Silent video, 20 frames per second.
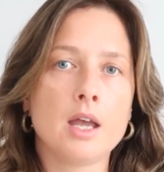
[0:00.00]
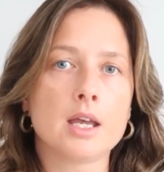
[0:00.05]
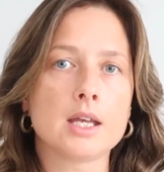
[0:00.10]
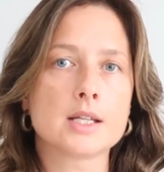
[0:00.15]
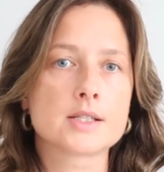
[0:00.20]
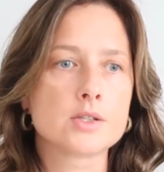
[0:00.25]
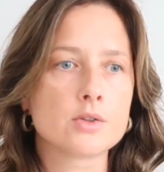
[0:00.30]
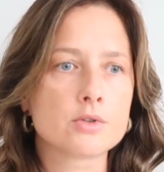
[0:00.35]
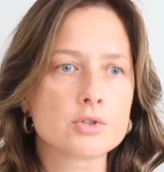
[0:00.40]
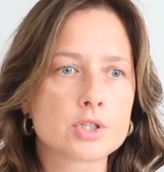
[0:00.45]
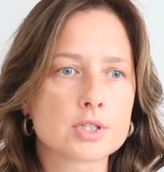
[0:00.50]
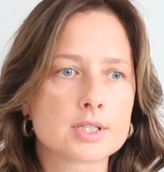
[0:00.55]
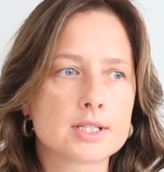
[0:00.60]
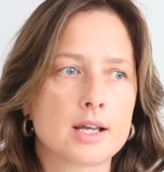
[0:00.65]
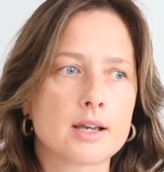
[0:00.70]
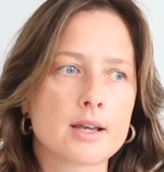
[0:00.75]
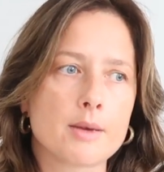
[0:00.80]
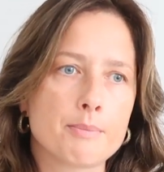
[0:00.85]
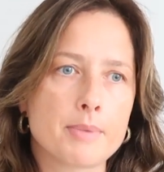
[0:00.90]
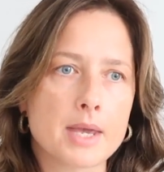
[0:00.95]
It's not just
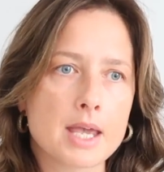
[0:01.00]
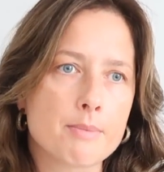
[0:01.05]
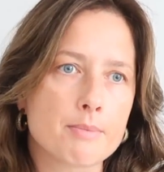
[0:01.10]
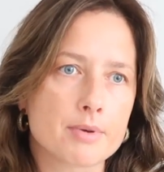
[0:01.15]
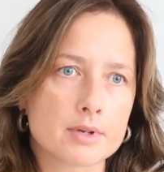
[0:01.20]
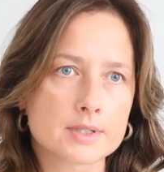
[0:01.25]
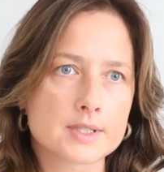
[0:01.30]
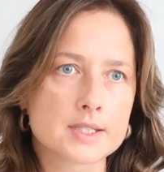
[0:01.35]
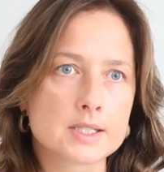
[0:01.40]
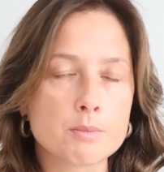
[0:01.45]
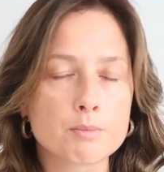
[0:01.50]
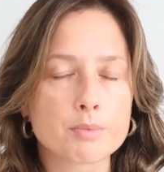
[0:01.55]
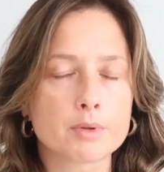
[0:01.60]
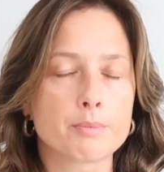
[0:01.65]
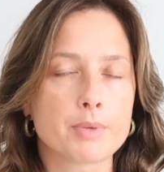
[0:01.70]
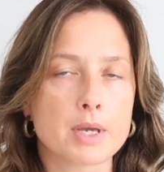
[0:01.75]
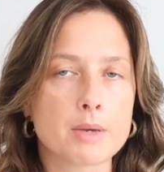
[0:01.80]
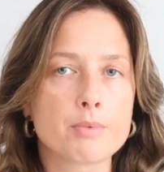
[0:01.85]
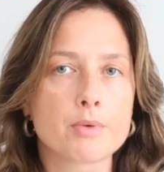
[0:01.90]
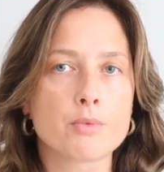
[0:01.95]
like a simple
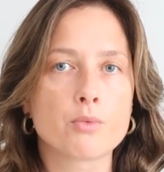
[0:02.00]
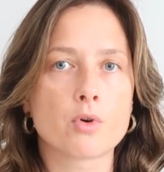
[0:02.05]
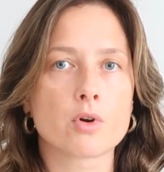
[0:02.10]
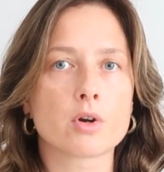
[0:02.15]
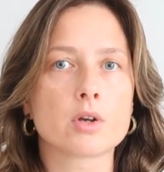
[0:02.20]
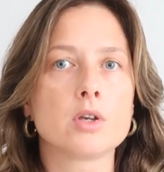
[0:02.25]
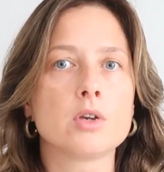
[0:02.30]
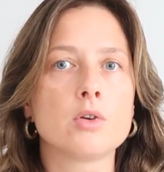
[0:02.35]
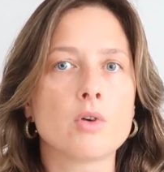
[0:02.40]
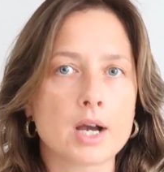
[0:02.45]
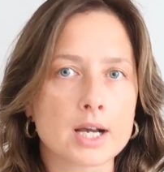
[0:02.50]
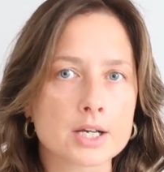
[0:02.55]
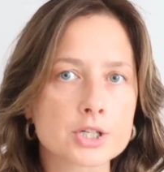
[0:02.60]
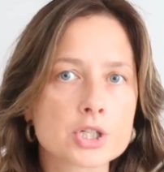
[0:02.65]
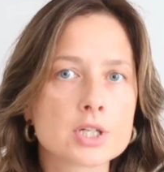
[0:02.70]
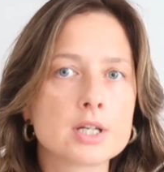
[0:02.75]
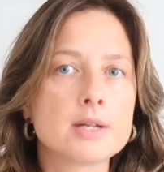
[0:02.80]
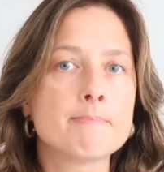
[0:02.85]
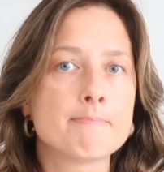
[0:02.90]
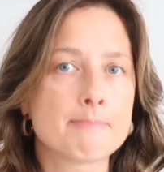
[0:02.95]
paperwork. You
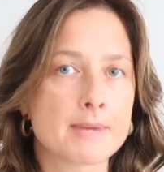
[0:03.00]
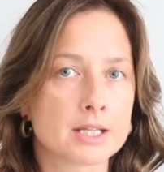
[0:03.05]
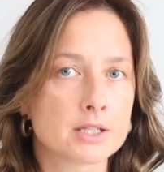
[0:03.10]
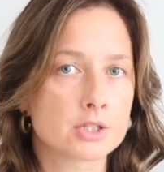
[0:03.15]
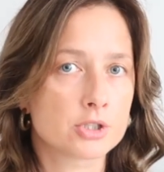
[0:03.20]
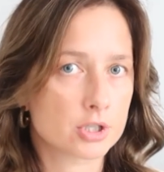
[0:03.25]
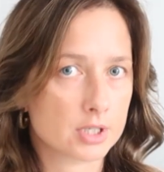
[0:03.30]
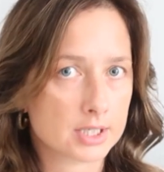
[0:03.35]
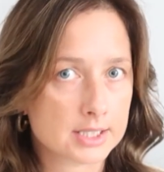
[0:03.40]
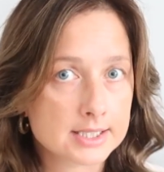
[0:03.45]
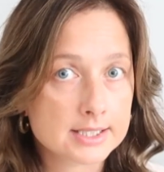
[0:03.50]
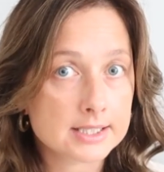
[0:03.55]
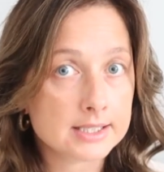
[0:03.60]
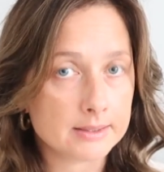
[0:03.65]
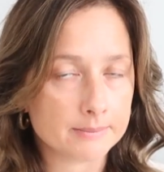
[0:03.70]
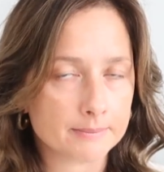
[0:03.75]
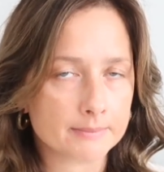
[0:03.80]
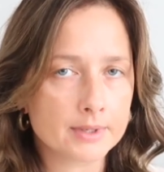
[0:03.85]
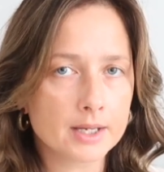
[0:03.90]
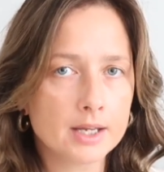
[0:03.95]
actually manage a
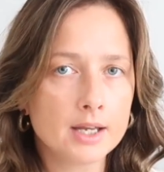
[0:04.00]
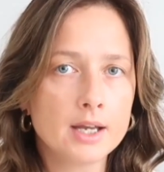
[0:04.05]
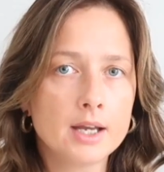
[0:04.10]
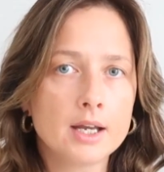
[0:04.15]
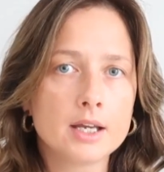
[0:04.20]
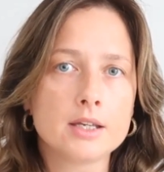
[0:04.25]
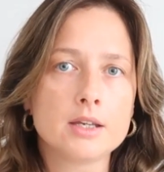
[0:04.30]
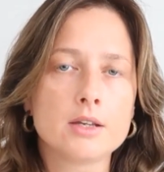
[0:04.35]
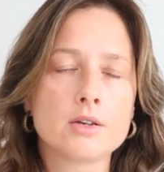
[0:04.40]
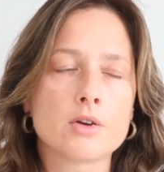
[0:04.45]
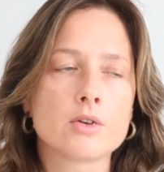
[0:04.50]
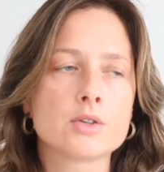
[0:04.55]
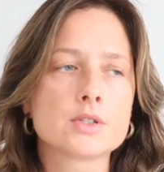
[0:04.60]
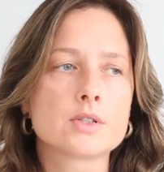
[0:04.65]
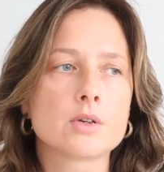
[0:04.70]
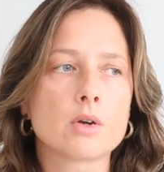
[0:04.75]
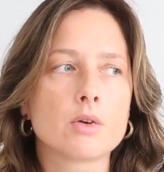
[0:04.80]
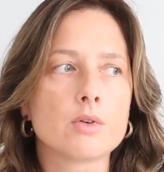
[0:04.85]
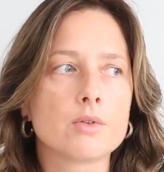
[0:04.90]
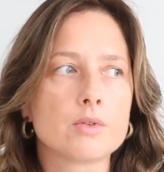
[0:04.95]
team, you know.
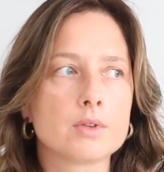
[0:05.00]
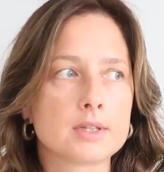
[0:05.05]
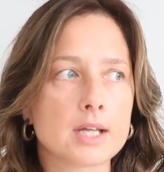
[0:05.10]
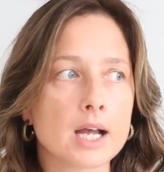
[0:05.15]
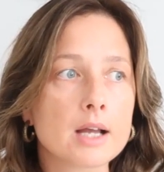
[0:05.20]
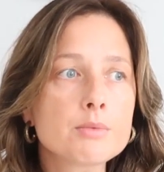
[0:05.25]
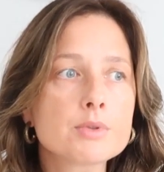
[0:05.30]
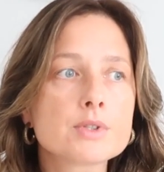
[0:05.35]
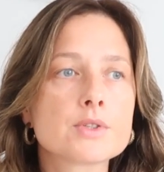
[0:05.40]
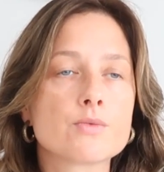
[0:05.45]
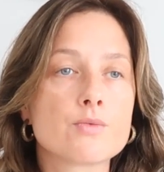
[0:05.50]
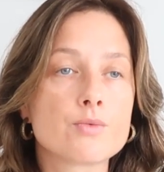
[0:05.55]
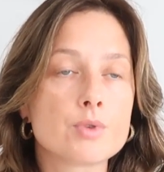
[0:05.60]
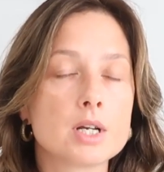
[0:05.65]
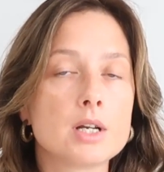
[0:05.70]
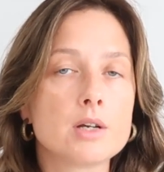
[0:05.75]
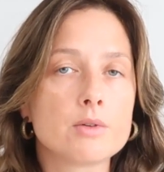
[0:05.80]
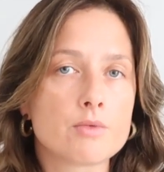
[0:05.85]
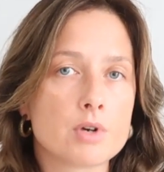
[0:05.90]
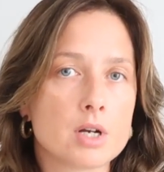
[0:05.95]
So that was
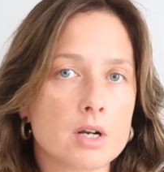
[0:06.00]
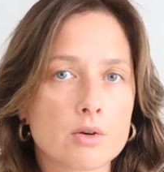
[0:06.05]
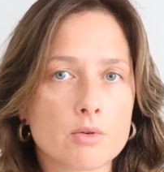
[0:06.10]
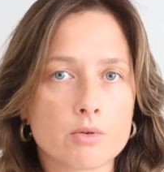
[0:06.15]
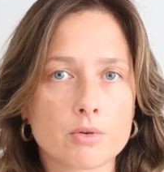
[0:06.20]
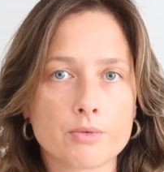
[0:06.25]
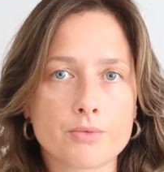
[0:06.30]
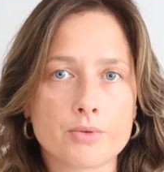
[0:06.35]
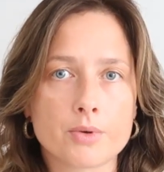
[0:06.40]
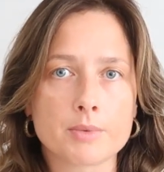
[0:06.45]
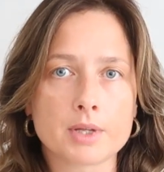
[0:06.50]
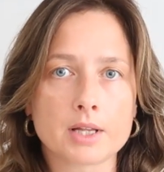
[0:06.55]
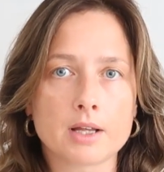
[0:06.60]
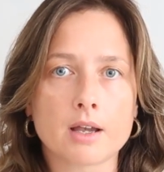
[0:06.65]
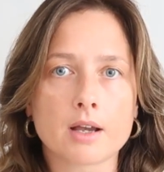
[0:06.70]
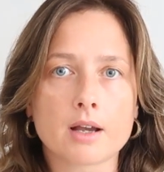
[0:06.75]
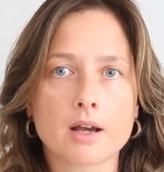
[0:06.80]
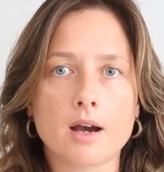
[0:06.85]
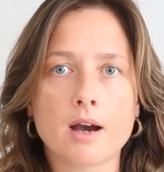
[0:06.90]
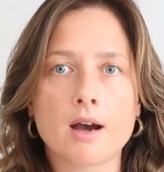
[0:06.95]
really, really cool for me.
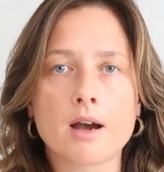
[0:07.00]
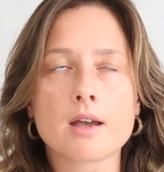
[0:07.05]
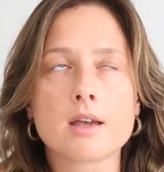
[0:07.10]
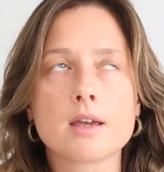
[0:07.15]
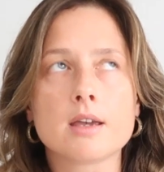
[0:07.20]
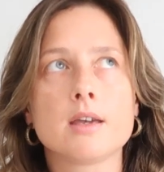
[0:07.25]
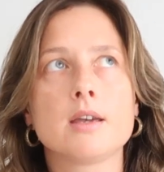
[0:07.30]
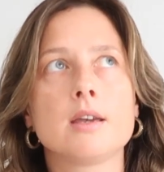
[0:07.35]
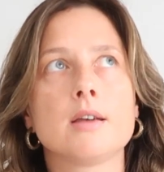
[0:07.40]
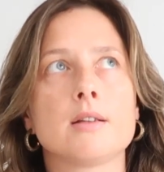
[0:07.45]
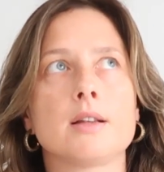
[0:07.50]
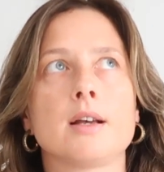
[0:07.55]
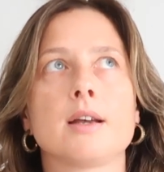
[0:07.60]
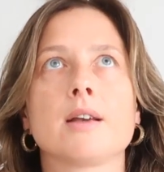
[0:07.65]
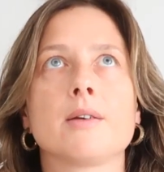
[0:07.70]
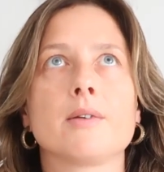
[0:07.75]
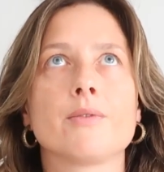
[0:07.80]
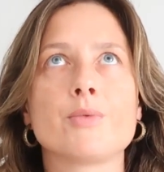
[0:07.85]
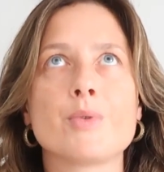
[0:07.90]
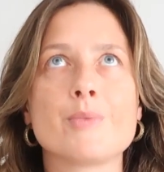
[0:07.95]
Like, I
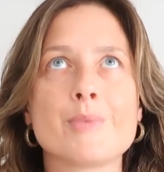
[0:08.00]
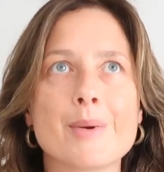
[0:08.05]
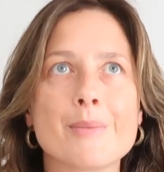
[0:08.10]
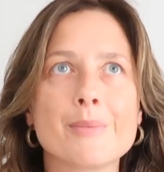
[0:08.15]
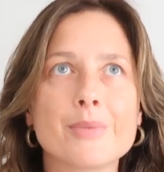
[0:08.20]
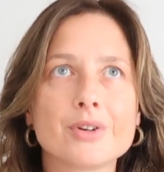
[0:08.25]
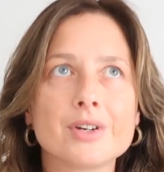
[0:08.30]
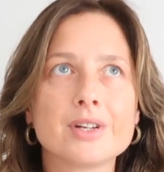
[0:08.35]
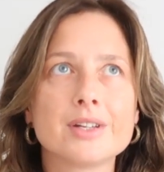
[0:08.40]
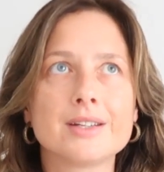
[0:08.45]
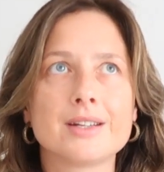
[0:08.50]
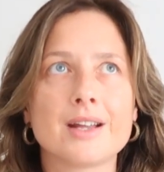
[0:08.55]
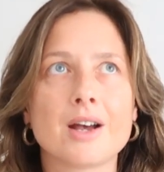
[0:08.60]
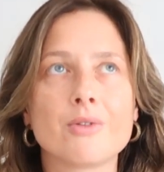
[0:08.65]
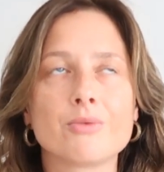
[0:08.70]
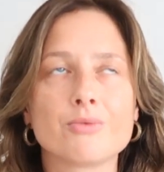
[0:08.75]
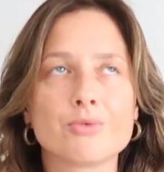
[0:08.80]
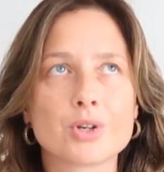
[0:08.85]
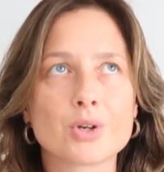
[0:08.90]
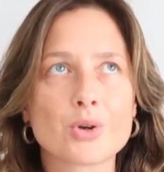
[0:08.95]
like remembering
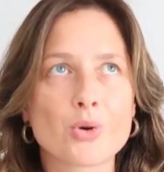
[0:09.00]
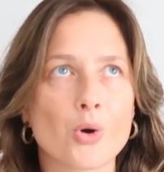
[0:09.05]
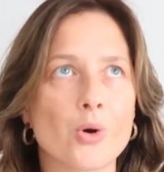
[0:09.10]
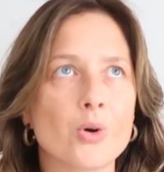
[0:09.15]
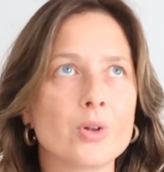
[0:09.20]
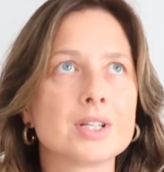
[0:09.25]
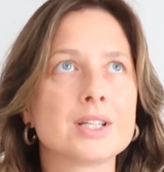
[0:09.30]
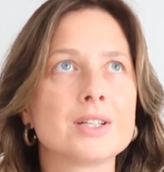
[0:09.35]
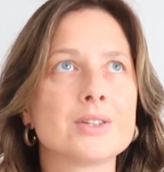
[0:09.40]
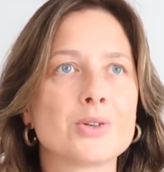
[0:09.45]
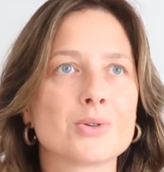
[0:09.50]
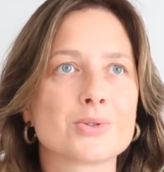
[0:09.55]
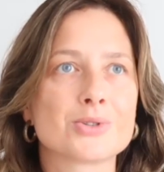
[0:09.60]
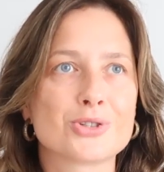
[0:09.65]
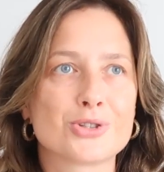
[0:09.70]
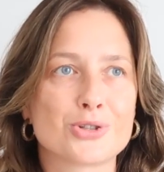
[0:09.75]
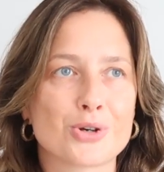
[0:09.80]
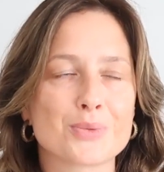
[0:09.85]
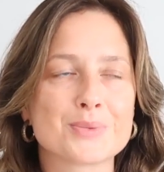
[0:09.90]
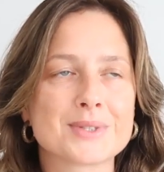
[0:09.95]
now, recalling
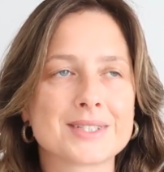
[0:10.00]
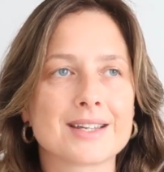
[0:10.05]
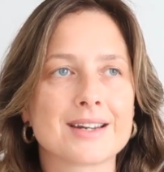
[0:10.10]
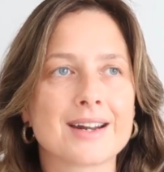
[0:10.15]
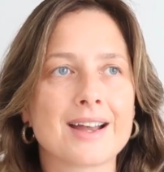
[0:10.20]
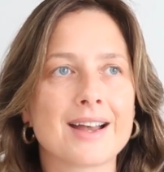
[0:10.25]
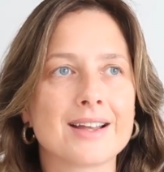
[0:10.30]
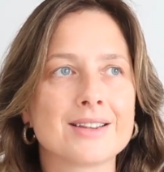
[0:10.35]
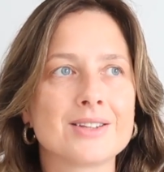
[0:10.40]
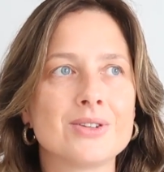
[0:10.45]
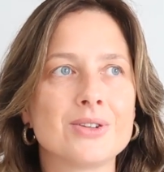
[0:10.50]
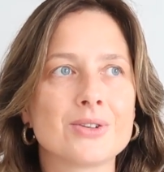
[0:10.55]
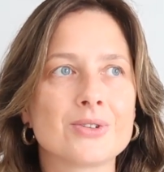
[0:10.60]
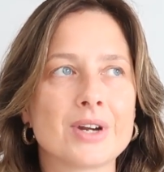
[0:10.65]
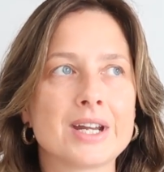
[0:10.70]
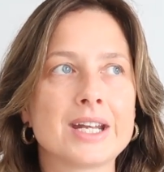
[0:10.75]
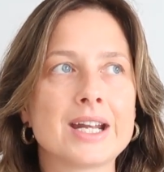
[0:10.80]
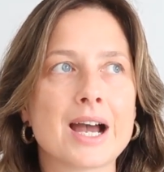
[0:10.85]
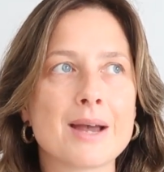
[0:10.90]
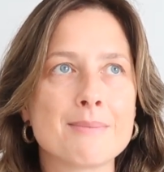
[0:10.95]
those jobs that I had in Ukraine.